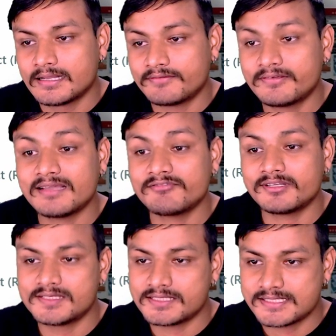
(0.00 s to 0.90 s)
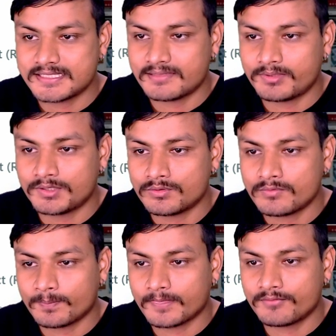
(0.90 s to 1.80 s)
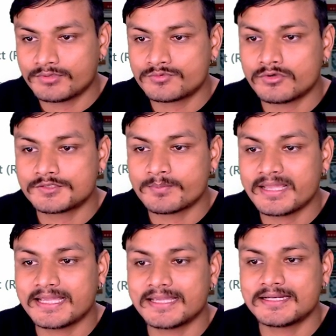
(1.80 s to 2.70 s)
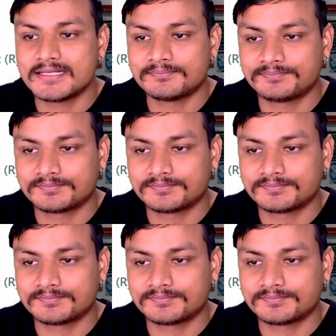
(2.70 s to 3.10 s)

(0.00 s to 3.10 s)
If you have an Intel CPU, which was made